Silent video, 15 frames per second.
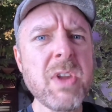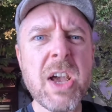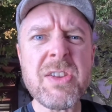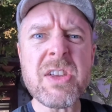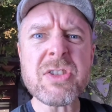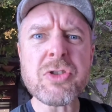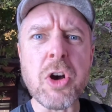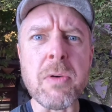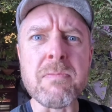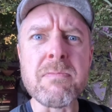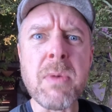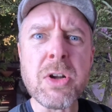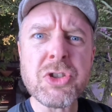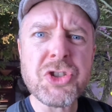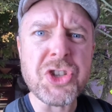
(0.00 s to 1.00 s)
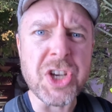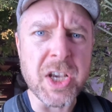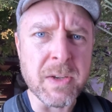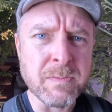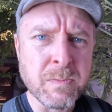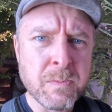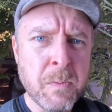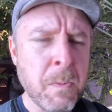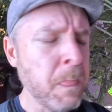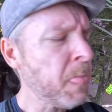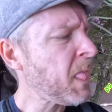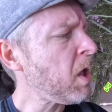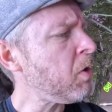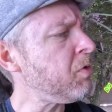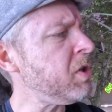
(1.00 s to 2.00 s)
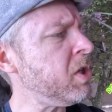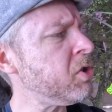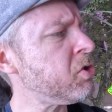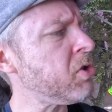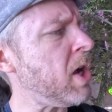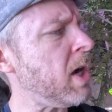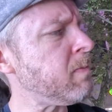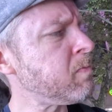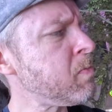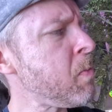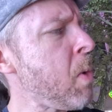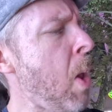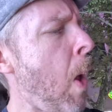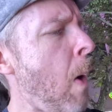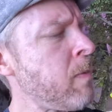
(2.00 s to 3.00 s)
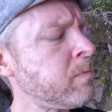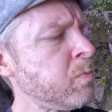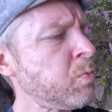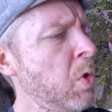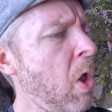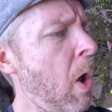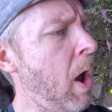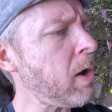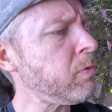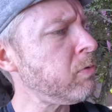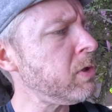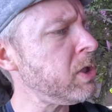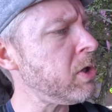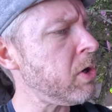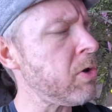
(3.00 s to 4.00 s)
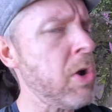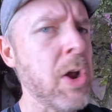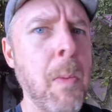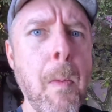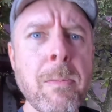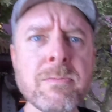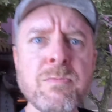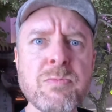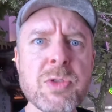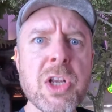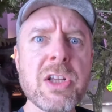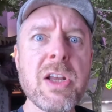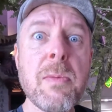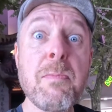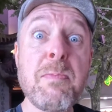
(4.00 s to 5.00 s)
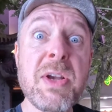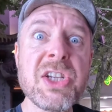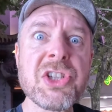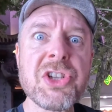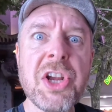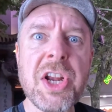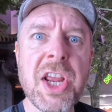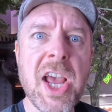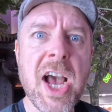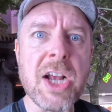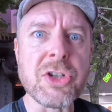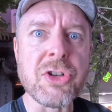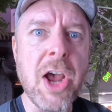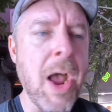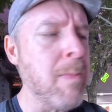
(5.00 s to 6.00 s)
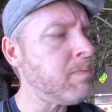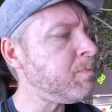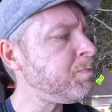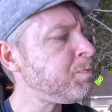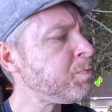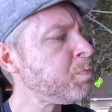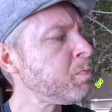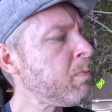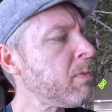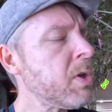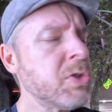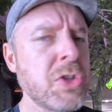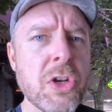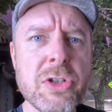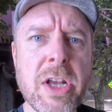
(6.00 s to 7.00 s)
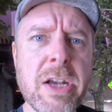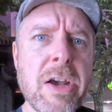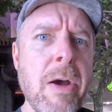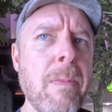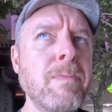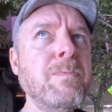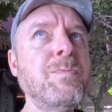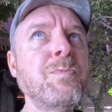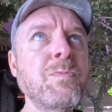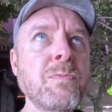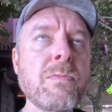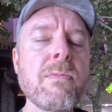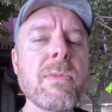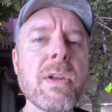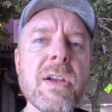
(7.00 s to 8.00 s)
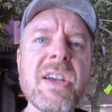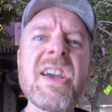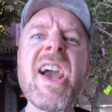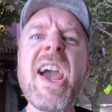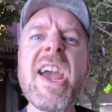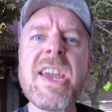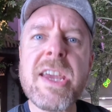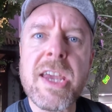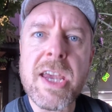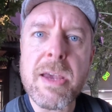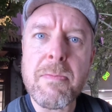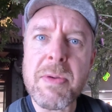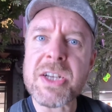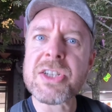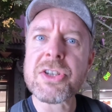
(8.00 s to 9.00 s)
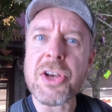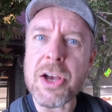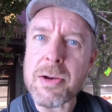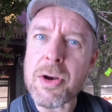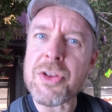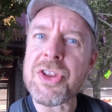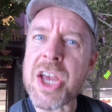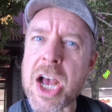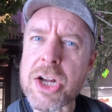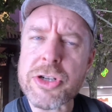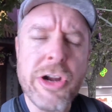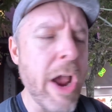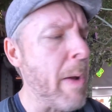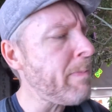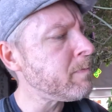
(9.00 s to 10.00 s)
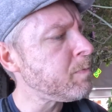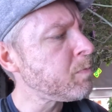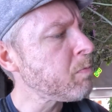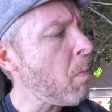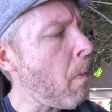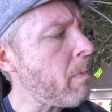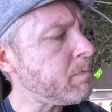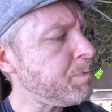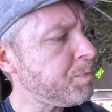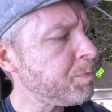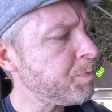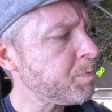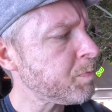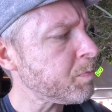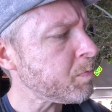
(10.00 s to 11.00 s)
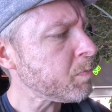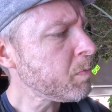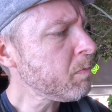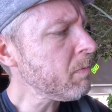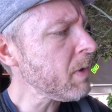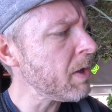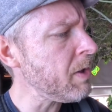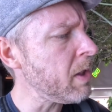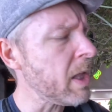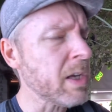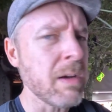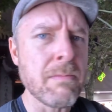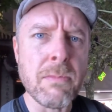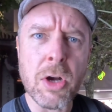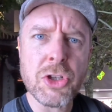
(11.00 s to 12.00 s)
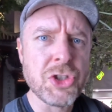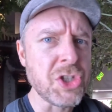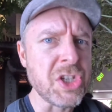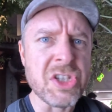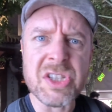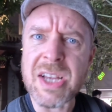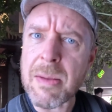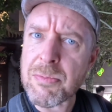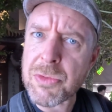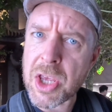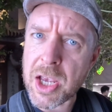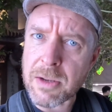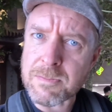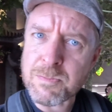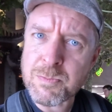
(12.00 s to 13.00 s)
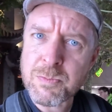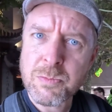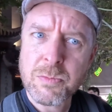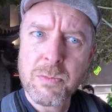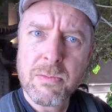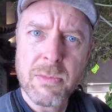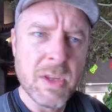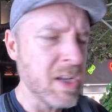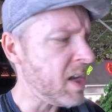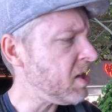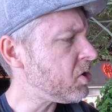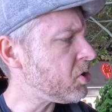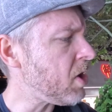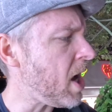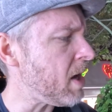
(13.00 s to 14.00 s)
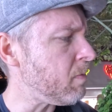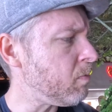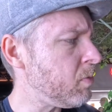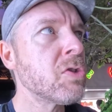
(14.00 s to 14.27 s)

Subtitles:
And it's got mochi on the inside. I really don't know. It's like a biscuity outside, so it's like a cakey biscuit on the outside, and like a mochi something inside.